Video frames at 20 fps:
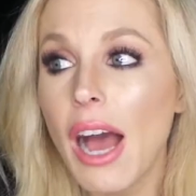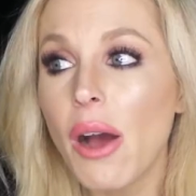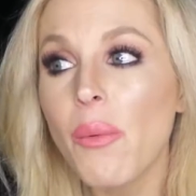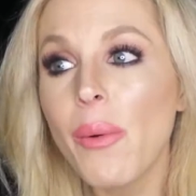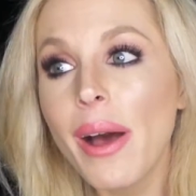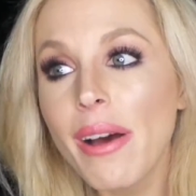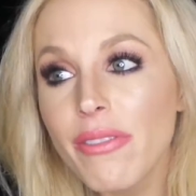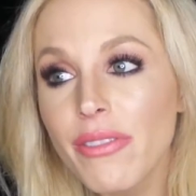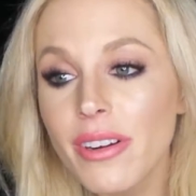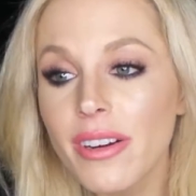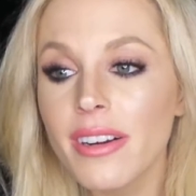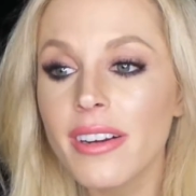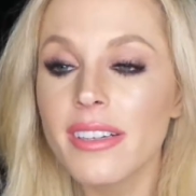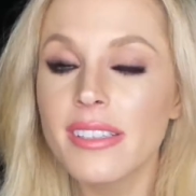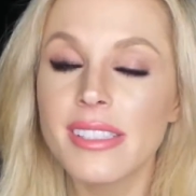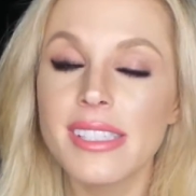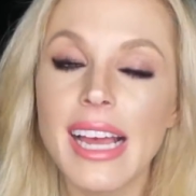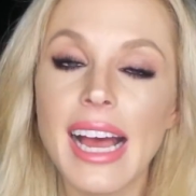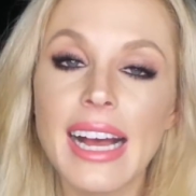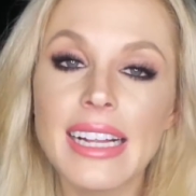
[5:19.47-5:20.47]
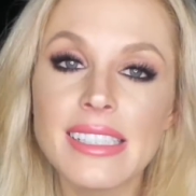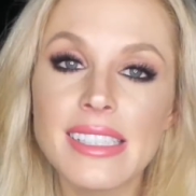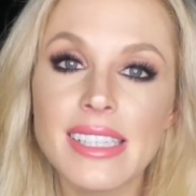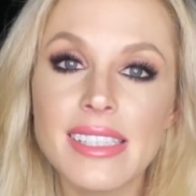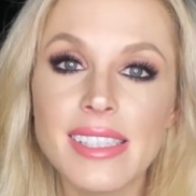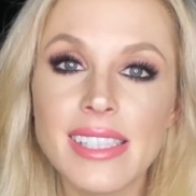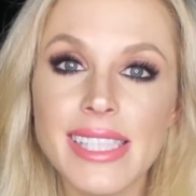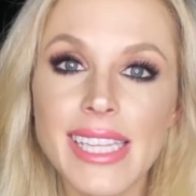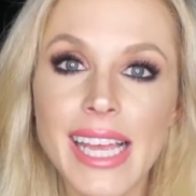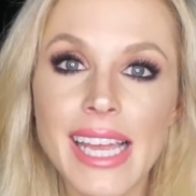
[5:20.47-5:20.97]
However, her dad
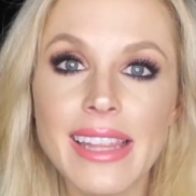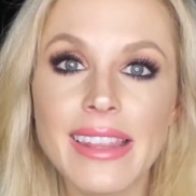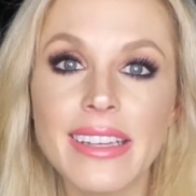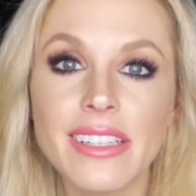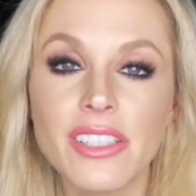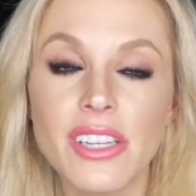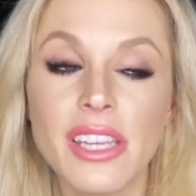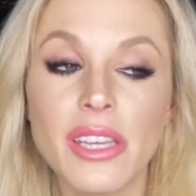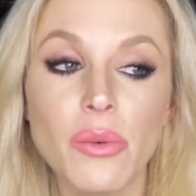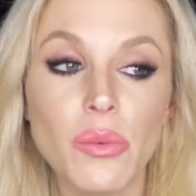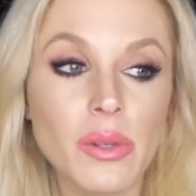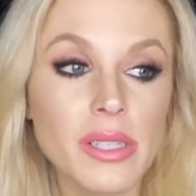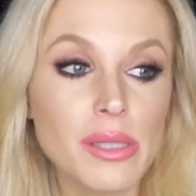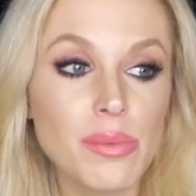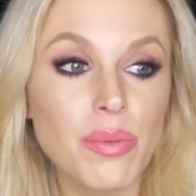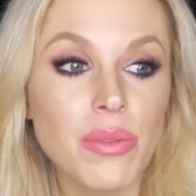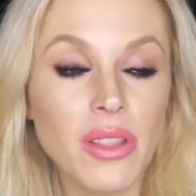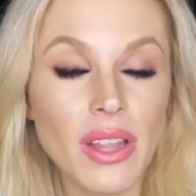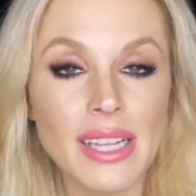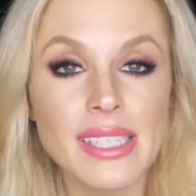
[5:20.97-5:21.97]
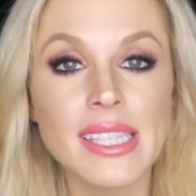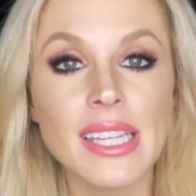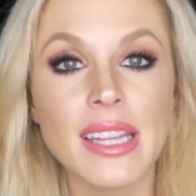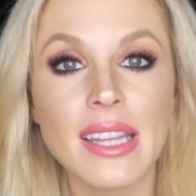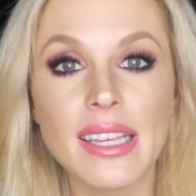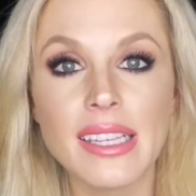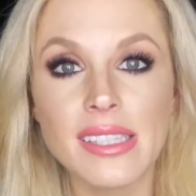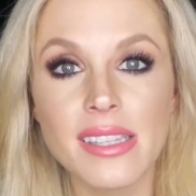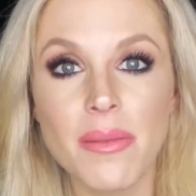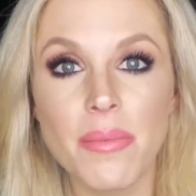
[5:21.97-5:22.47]
did say that he was
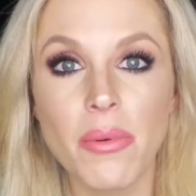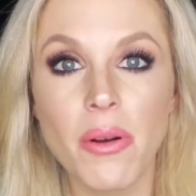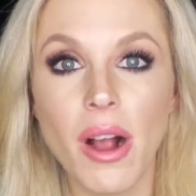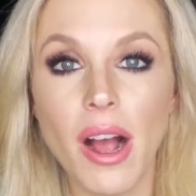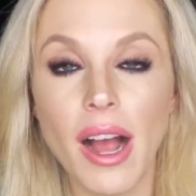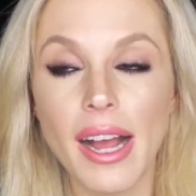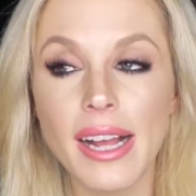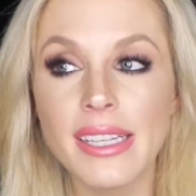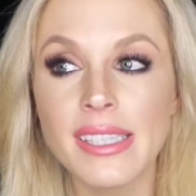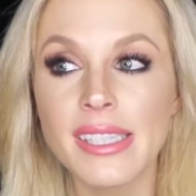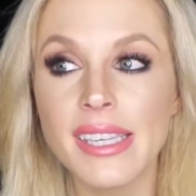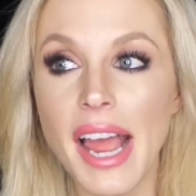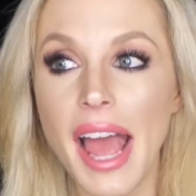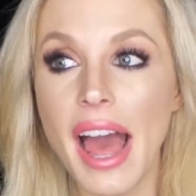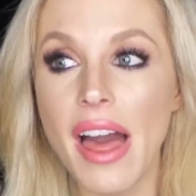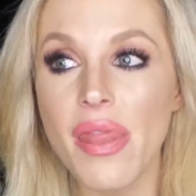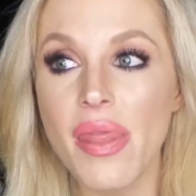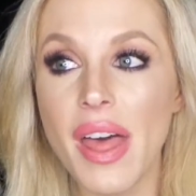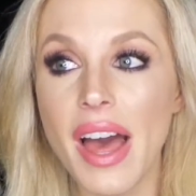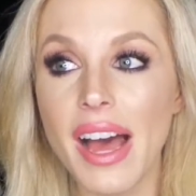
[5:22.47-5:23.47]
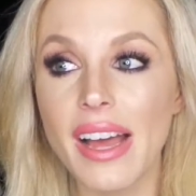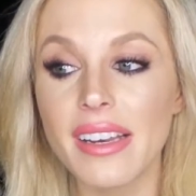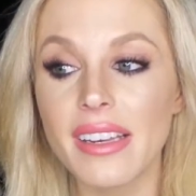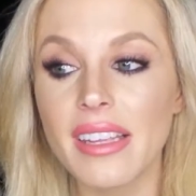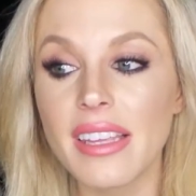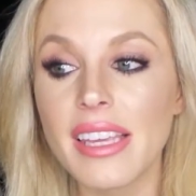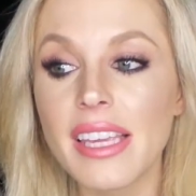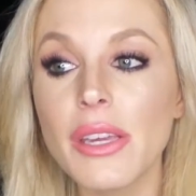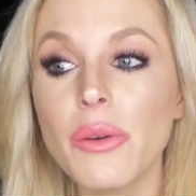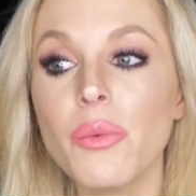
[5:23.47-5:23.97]
pleasantly surprised and
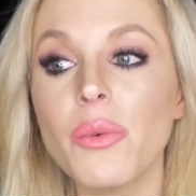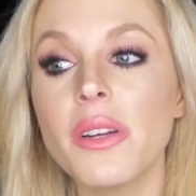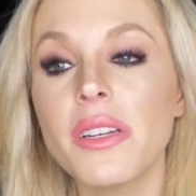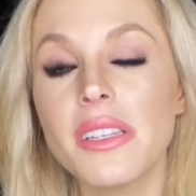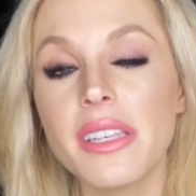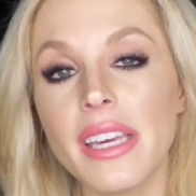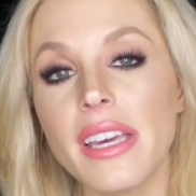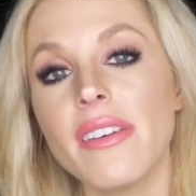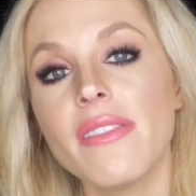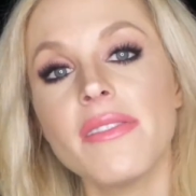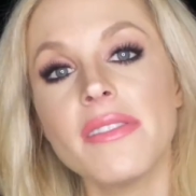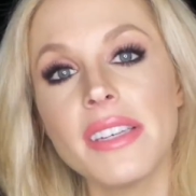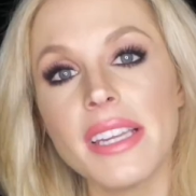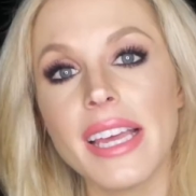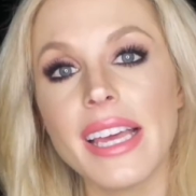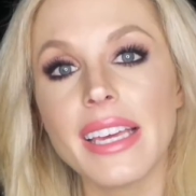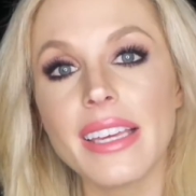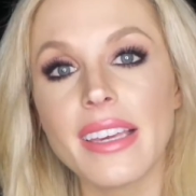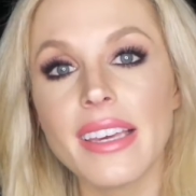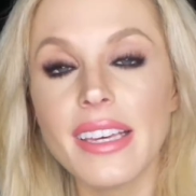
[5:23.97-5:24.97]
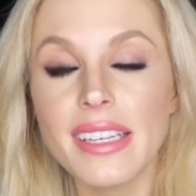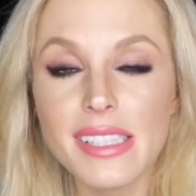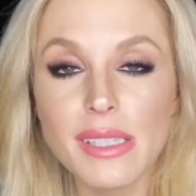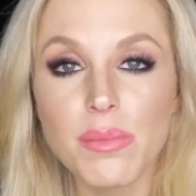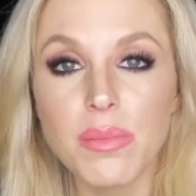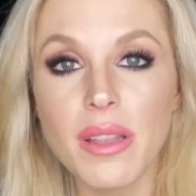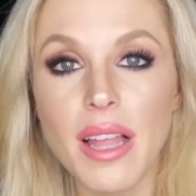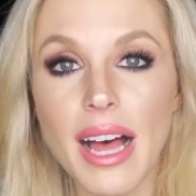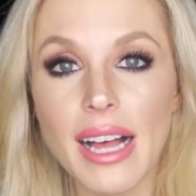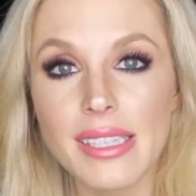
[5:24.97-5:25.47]
that he would give Nick his
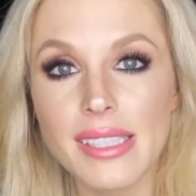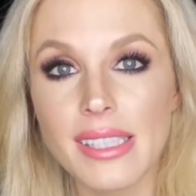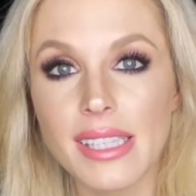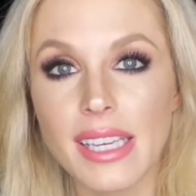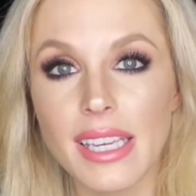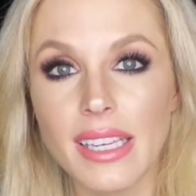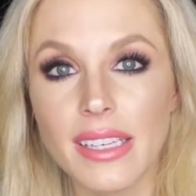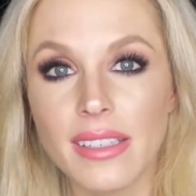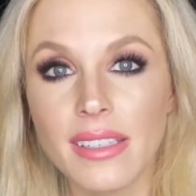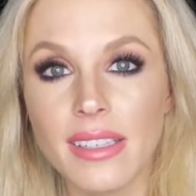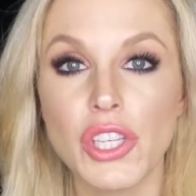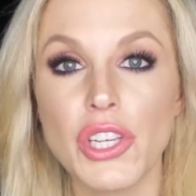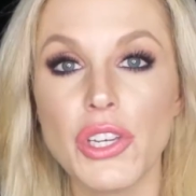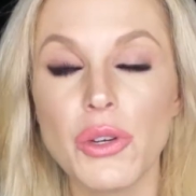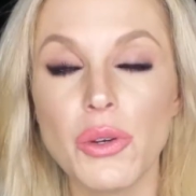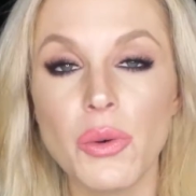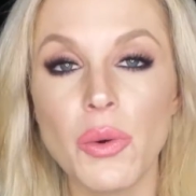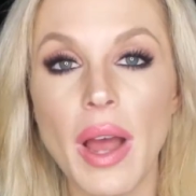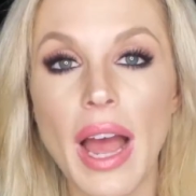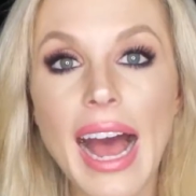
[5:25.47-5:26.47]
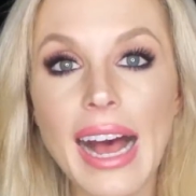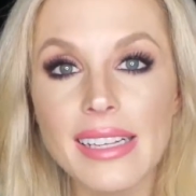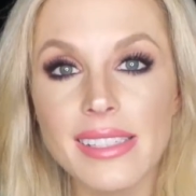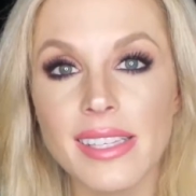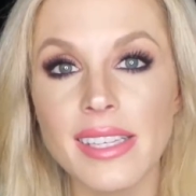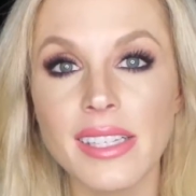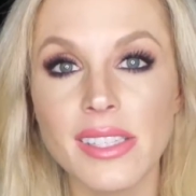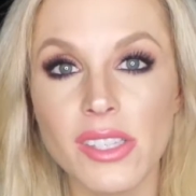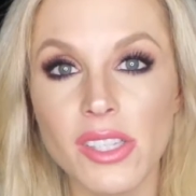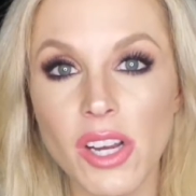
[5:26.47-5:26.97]
blessing to
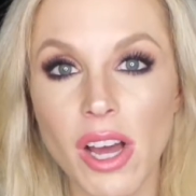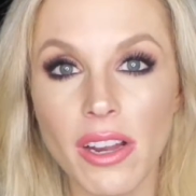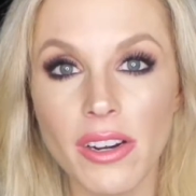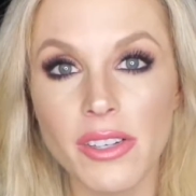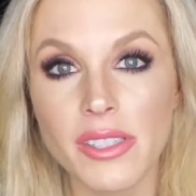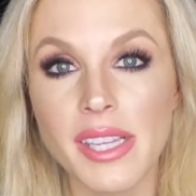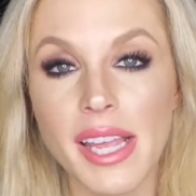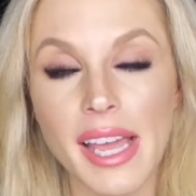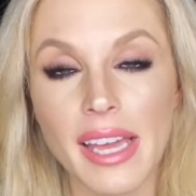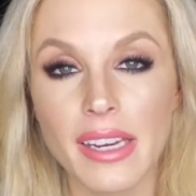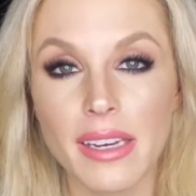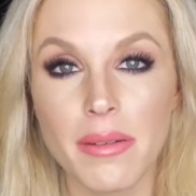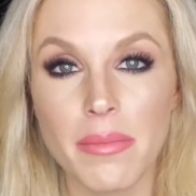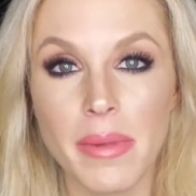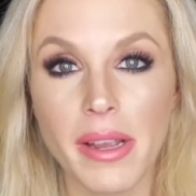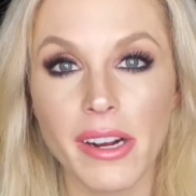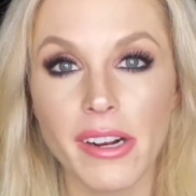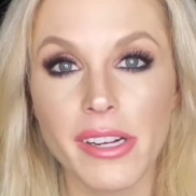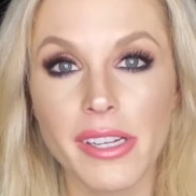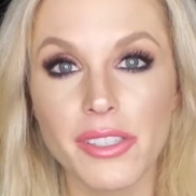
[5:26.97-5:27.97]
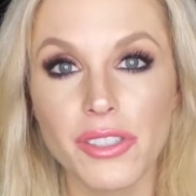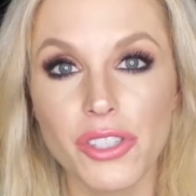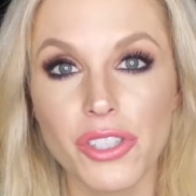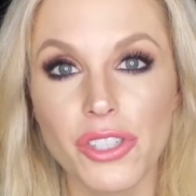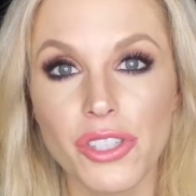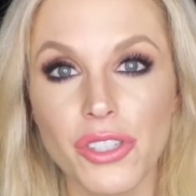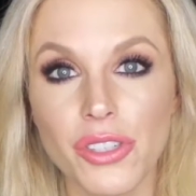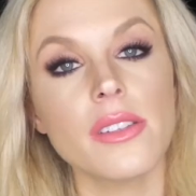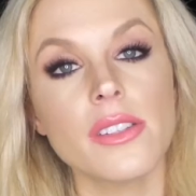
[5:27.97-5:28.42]
ask his daughter's hand in marriage.